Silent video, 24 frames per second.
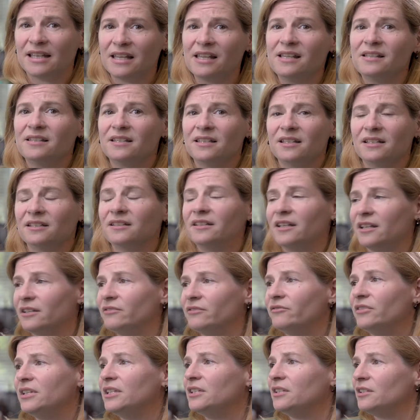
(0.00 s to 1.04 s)
easy and
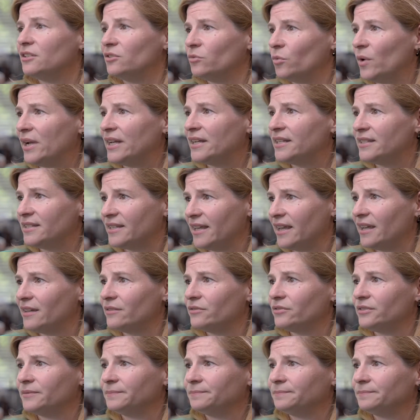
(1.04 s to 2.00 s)
convenient way to save.